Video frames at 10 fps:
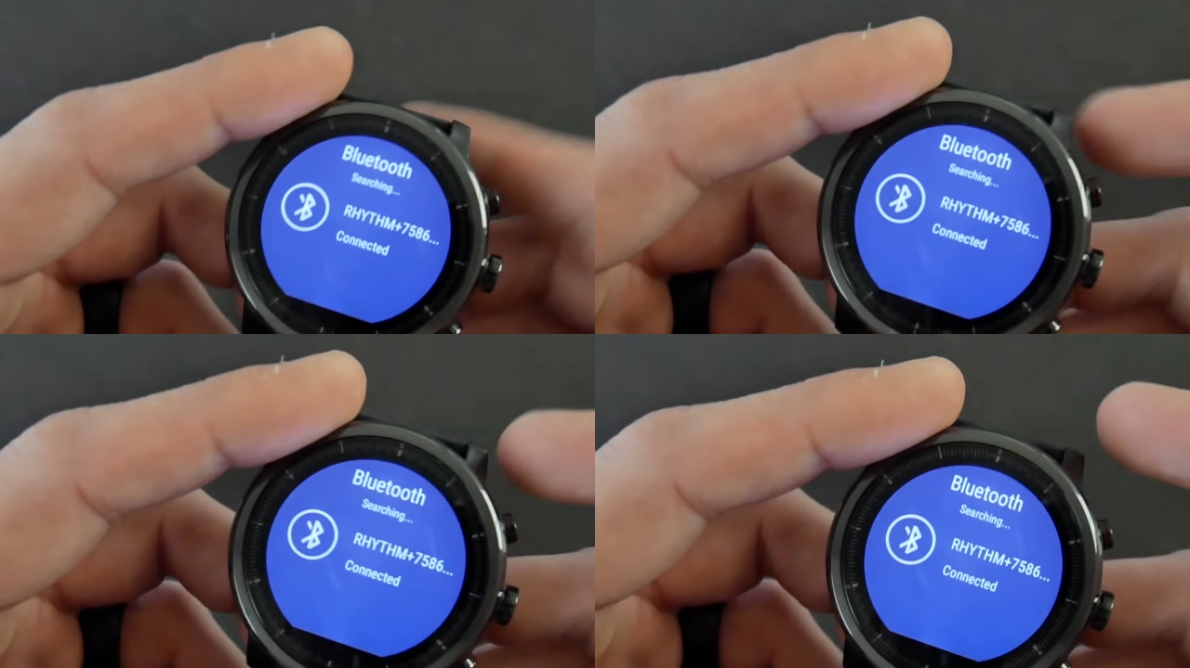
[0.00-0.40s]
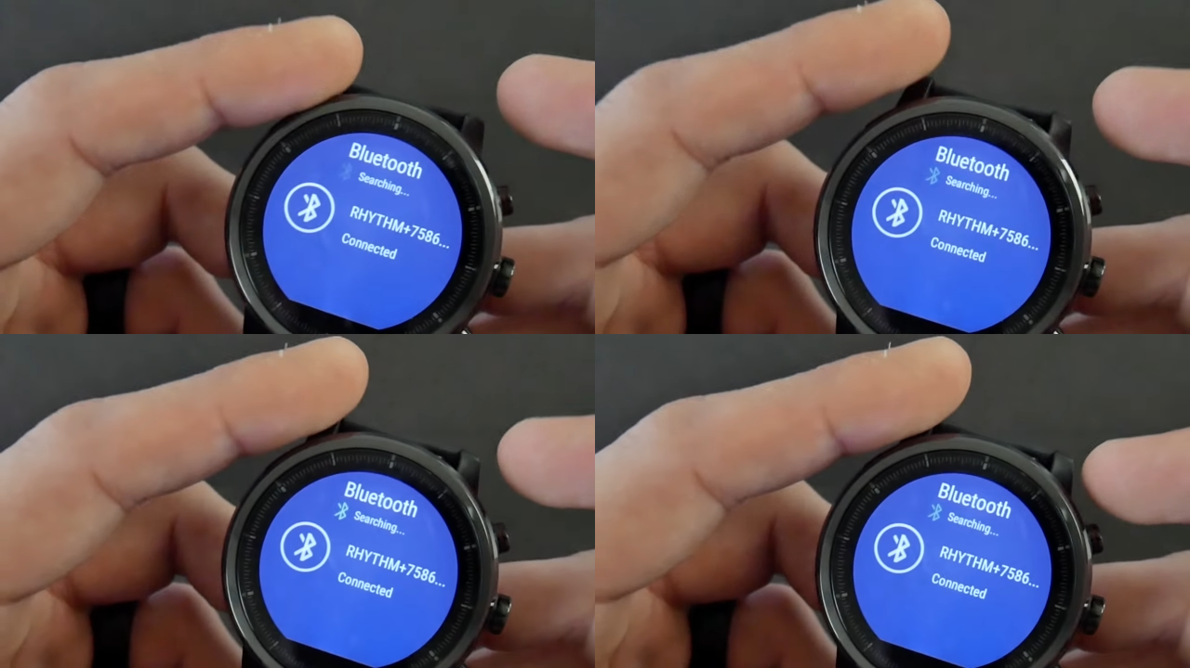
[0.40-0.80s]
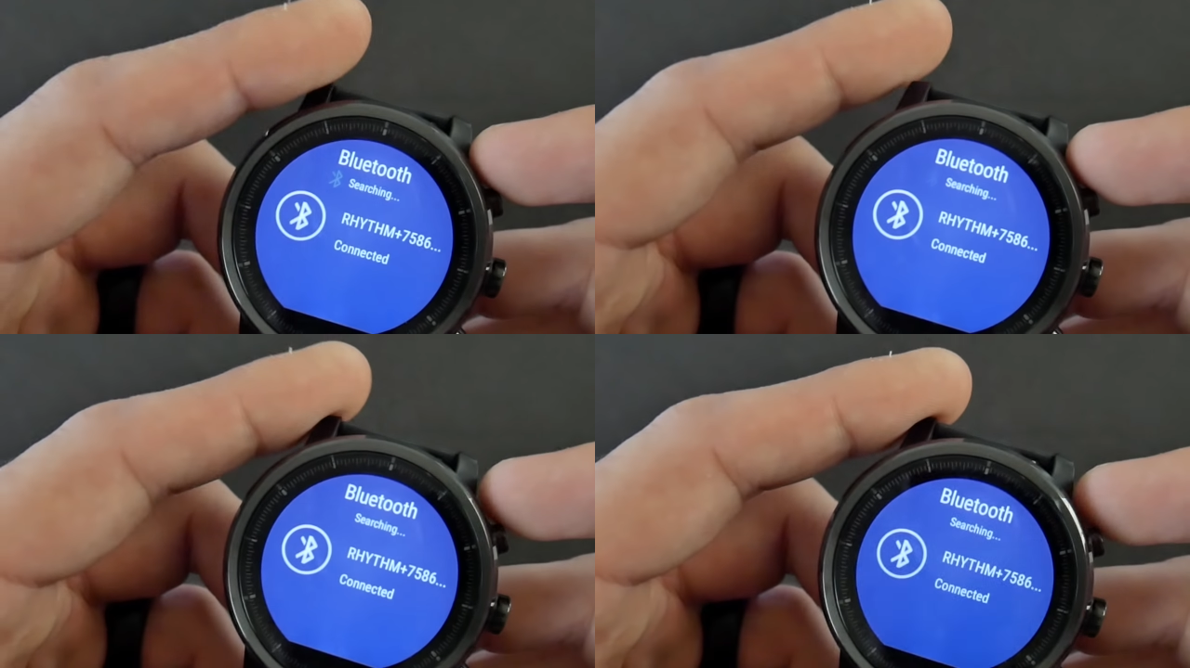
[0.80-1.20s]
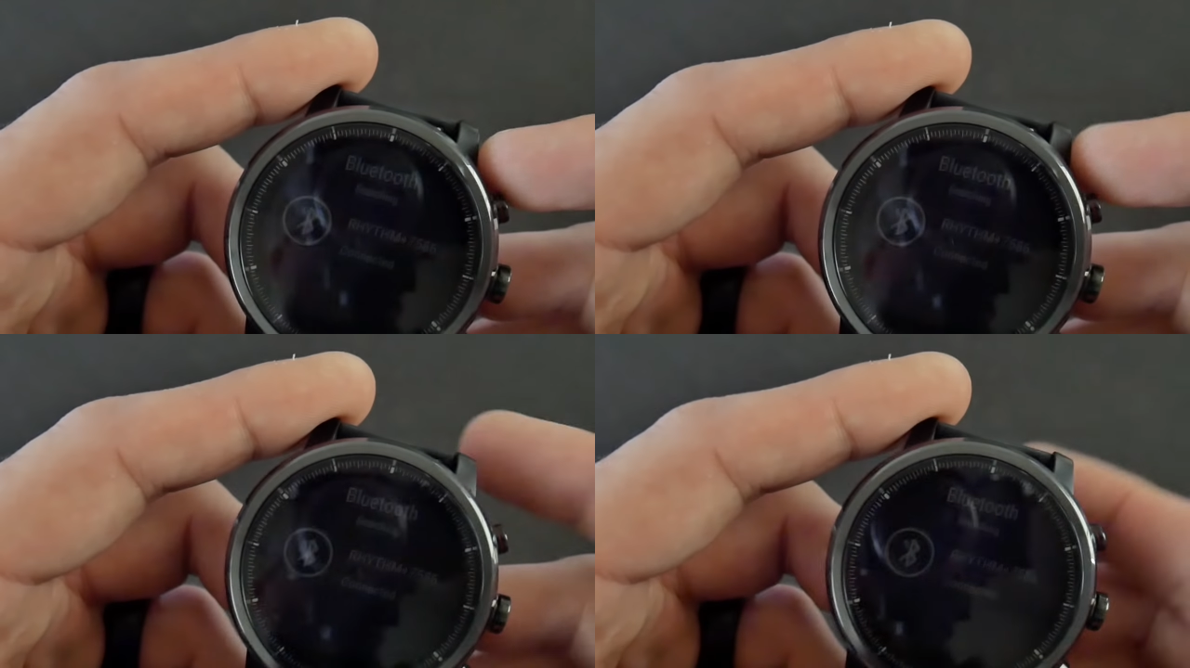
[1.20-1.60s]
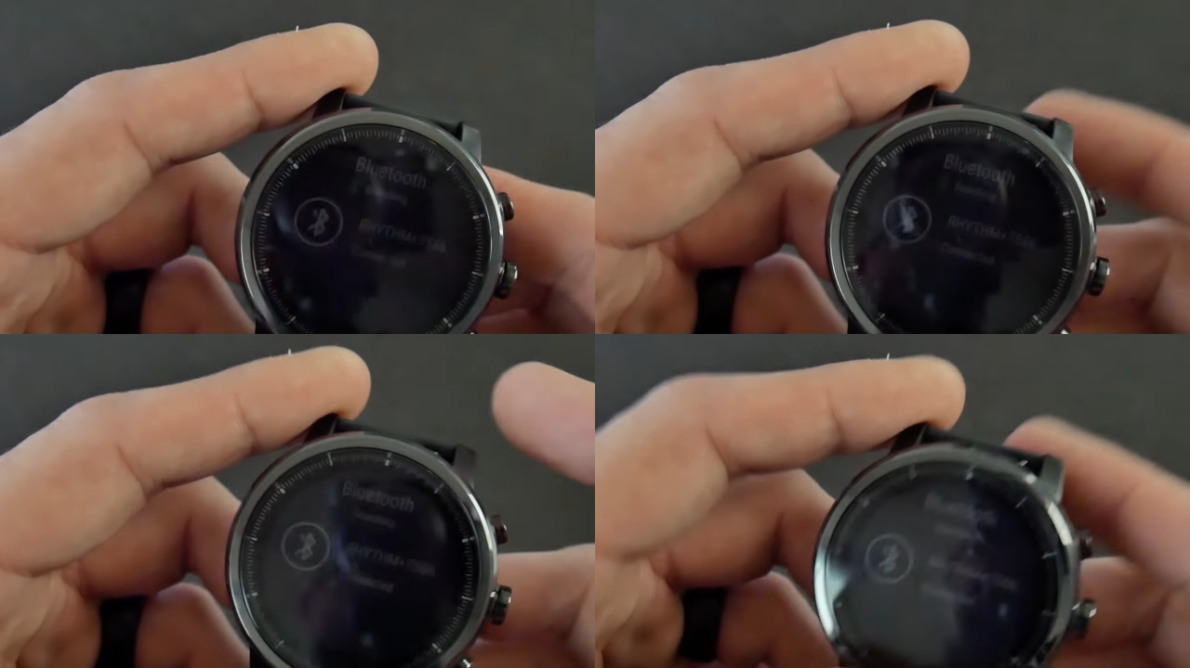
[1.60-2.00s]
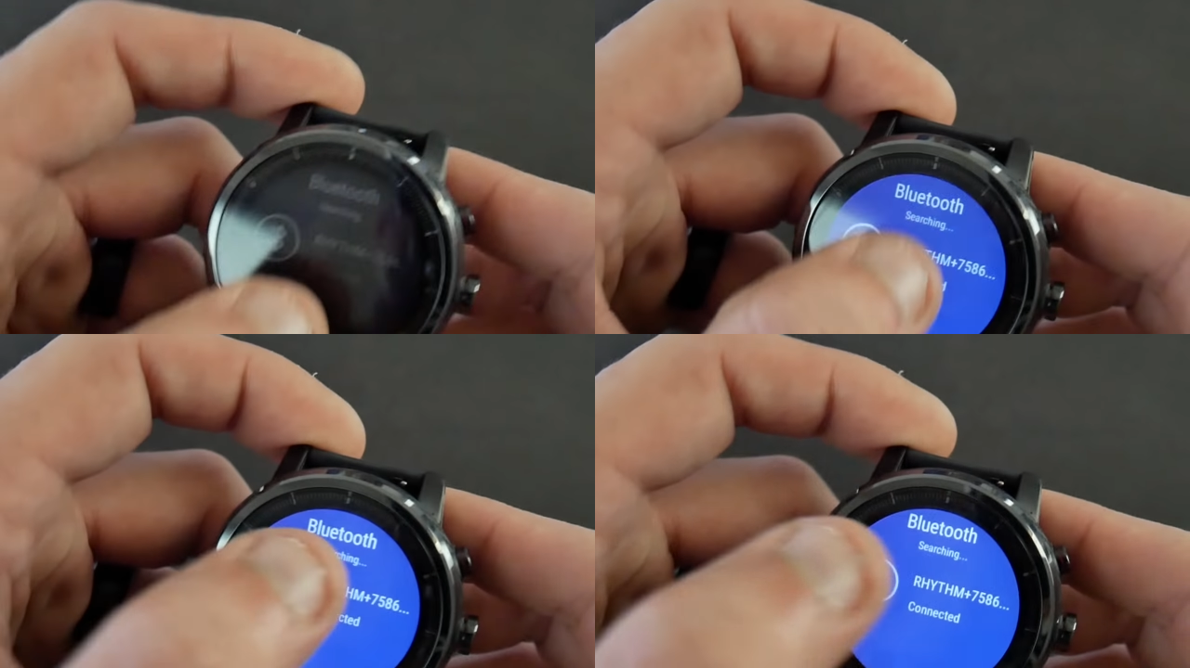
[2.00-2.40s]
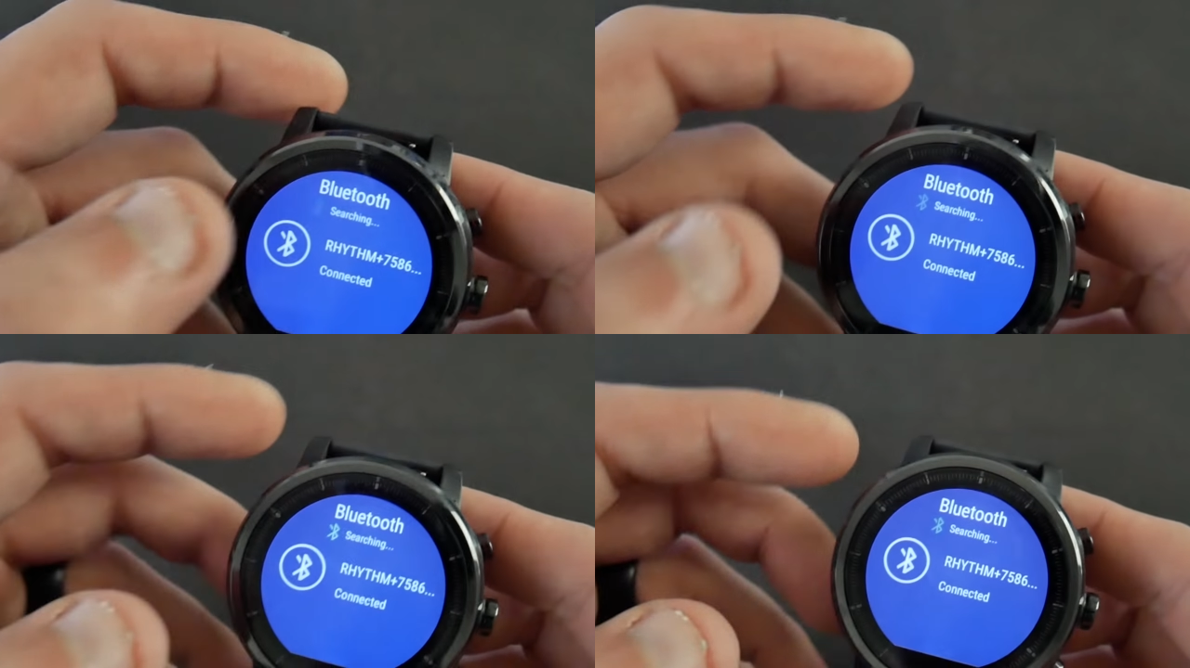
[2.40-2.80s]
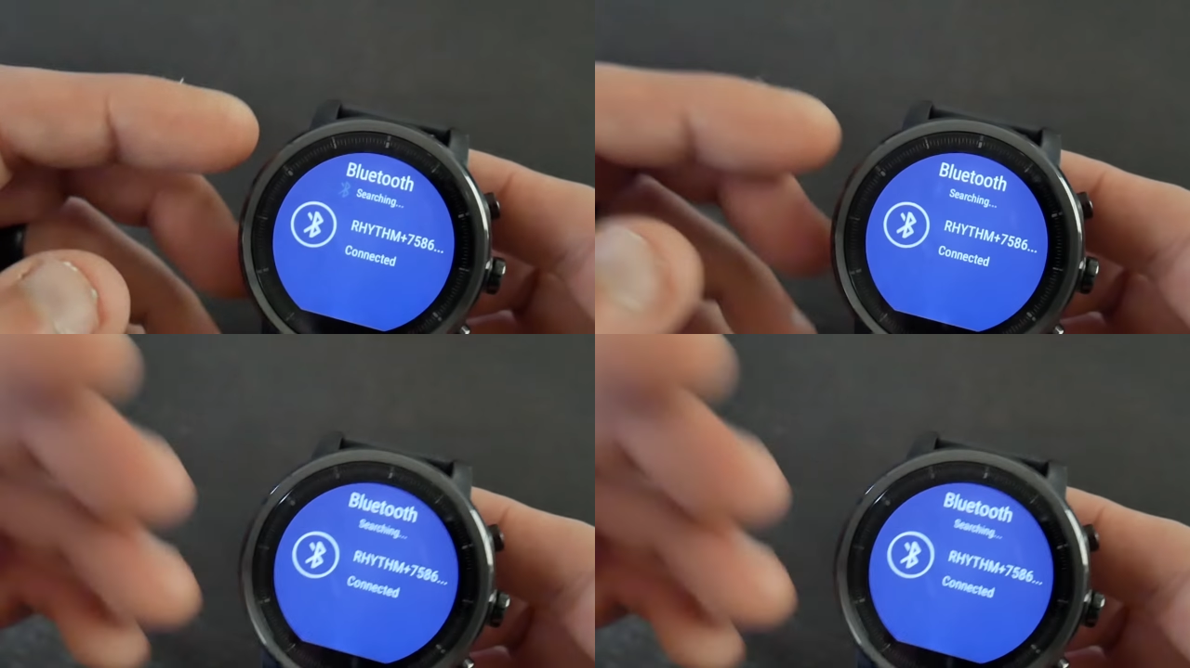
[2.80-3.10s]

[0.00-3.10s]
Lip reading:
[unreadable: no face in view]